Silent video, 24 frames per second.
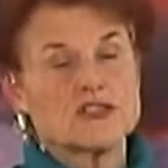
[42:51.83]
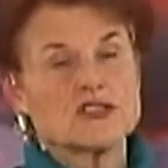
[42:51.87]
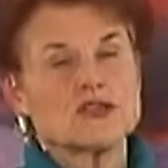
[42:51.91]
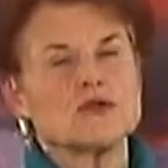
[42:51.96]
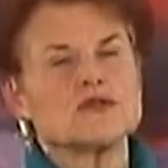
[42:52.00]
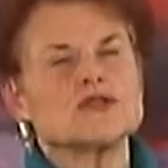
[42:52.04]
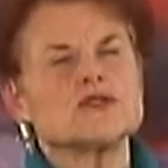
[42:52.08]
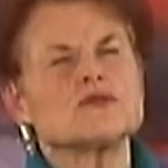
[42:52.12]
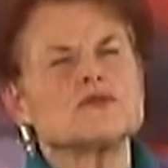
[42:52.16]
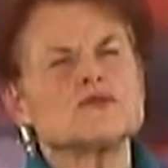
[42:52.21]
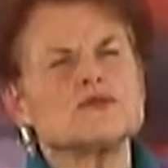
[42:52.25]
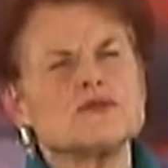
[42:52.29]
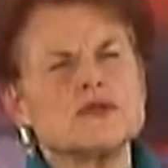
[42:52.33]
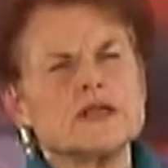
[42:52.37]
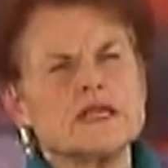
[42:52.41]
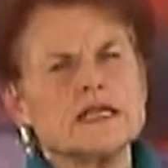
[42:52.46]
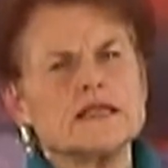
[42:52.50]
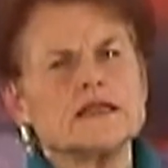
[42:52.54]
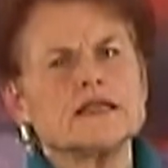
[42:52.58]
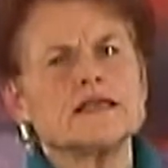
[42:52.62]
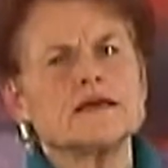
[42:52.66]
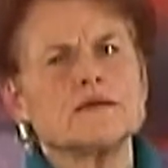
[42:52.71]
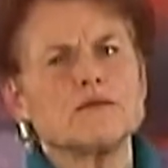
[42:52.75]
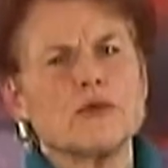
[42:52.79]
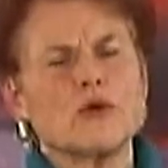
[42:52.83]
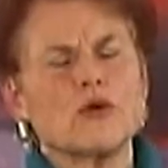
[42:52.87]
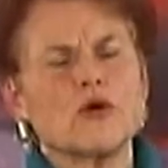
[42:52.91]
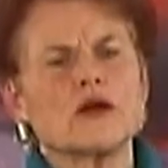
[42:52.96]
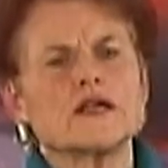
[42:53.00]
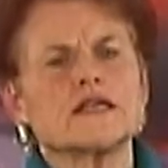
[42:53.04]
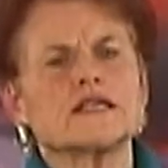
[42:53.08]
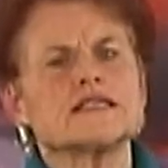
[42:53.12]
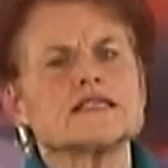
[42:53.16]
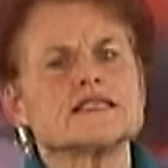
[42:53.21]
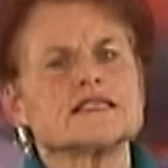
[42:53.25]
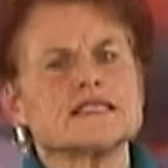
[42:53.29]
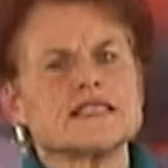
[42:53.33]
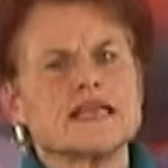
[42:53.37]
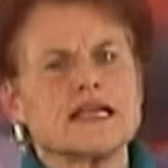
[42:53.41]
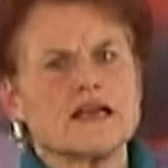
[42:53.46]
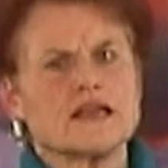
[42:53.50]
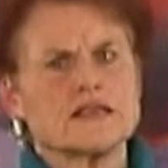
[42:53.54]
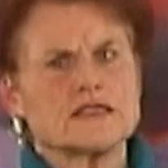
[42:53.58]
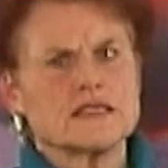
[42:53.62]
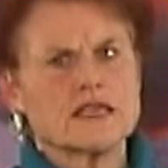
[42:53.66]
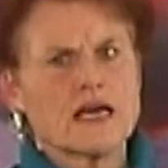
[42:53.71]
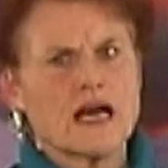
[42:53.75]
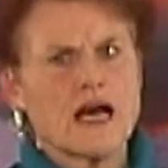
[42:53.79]
So it's really important to stay
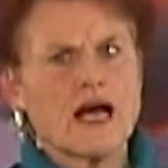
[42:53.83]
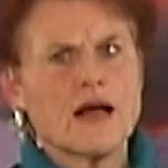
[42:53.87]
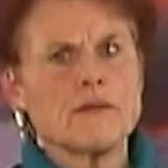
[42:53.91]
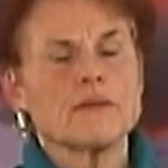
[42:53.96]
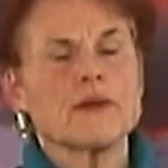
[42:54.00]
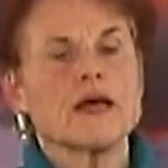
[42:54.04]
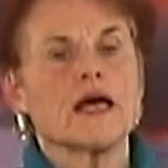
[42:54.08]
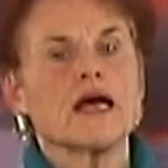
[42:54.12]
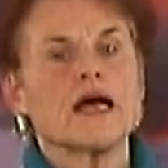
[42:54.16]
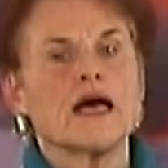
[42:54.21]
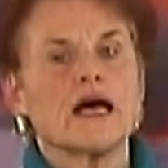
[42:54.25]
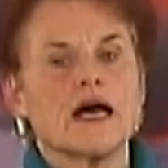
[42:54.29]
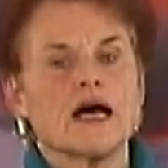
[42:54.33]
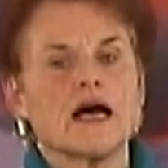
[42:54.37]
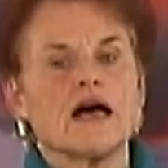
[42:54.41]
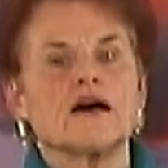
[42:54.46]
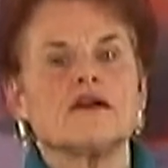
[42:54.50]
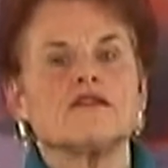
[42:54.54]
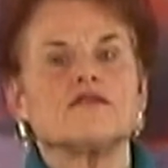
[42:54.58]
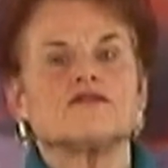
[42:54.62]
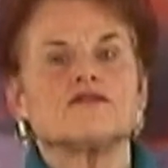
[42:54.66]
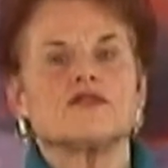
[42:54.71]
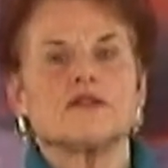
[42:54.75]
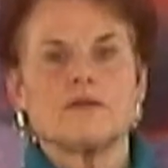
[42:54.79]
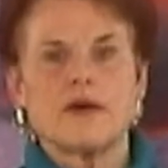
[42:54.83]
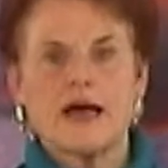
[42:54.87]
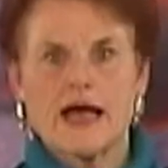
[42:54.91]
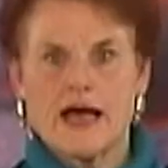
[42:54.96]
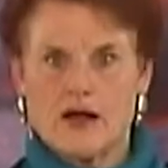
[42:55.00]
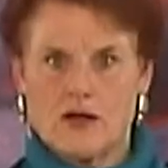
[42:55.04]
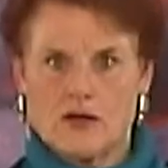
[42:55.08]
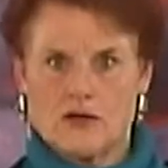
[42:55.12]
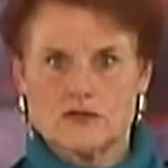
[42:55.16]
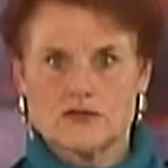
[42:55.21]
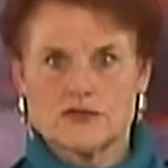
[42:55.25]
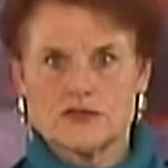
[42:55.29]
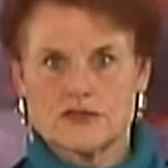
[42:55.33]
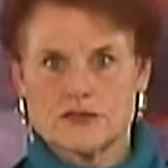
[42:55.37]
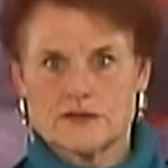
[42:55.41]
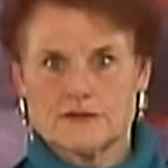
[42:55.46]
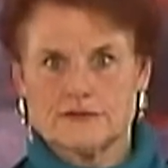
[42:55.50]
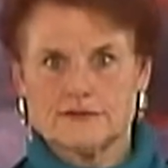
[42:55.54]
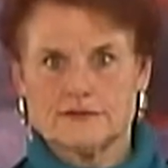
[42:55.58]
on top of the bowels.